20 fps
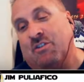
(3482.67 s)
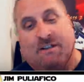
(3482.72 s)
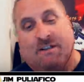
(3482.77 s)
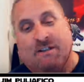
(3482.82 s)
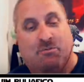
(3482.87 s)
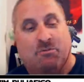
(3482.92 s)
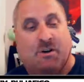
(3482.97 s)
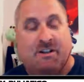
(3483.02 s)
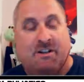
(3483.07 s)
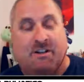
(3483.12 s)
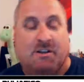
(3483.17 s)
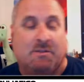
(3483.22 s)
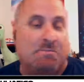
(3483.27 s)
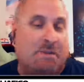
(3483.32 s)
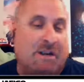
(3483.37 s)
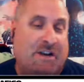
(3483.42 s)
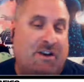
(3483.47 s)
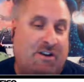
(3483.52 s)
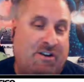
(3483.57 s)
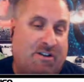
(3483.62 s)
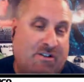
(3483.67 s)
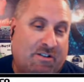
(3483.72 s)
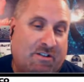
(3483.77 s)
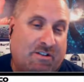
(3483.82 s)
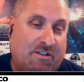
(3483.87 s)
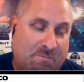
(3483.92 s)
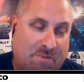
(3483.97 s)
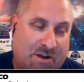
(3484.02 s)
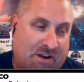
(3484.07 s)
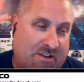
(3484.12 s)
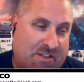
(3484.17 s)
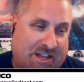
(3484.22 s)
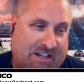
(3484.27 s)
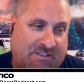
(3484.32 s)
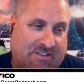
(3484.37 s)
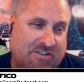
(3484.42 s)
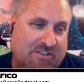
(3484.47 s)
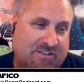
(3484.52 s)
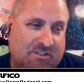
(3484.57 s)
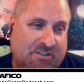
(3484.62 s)
you want to compare that
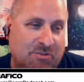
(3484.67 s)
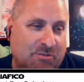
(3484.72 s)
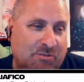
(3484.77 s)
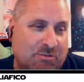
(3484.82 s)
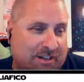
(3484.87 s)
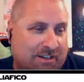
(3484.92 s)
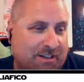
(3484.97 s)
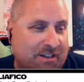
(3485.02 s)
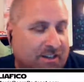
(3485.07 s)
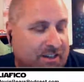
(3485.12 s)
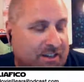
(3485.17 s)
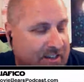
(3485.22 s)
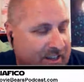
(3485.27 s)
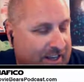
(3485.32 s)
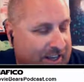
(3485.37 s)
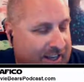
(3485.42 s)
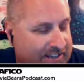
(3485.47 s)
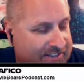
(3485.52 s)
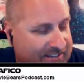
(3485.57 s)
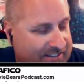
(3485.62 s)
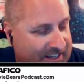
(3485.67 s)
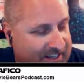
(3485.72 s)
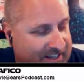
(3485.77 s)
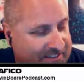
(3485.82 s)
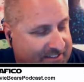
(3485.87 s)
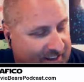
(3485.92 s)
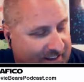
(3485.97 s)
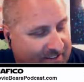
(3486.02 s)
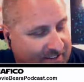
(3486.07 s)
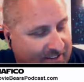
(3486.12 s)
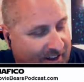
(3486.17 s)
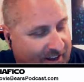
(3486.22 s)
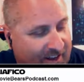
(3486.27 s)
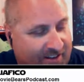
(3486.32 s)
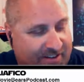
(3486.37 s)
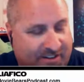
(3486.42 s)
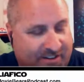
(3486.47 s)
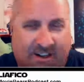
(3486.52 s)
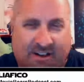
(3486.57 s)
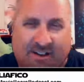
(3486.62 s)
to the new one. I'd say it's that.
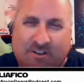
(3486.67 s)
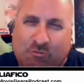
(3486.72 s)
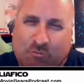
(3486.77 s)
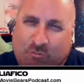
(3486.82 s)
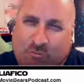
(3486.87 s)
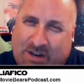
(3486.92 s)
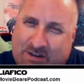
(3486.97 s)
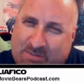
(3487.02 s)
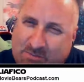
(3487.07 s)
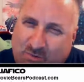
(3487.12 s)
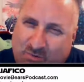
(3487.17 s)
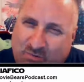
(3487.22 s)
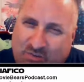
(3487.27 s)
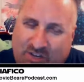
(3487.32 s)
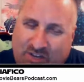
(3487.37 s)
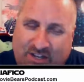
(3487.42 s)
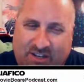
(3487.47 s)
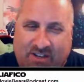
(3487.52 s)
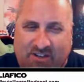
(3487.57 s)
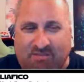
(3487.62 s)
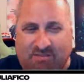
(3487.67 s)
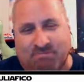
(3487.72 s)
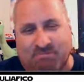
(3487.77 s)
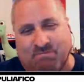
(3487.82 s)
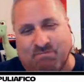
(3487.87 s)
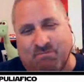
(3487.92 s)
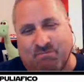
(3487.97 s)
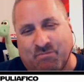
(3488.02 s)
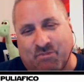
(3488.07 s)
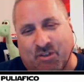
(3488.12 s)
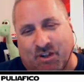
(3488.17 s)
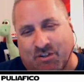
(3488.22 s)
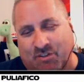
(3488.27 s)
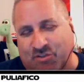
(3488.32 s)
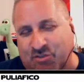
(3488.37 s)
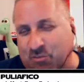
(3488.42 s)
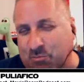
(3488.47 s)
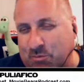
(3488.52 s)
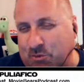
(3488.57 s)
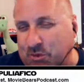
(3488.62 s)
Not a great movie, not a
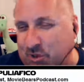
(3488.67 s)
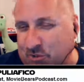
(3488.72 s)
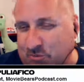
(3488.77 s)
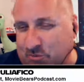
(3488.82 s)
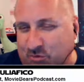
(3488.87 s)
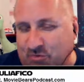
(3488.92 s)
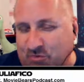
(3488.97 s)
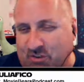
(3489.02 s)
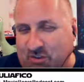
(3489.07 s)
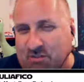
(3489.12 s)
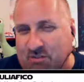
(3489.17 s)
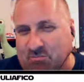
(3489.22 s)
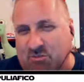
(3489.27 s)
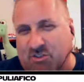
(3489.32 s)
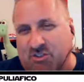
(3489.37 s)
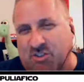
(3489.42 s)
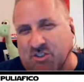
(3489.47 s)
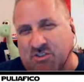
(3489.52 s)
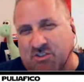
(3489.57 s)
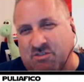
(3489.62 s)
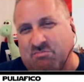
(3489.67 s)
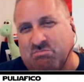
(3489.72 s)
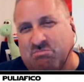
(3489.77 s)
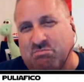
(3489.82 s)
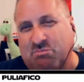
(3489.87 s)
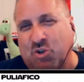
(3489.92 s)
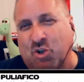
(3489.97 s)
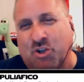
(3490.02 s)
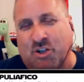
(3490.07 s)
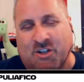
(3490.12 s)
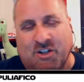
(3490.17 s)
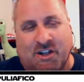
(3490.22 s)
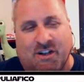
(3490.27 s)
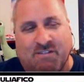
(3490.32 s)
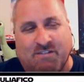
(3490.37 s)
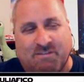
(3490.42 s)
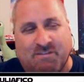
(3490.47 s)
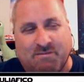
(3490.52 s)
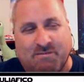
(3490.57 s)
super good movie, just good enough.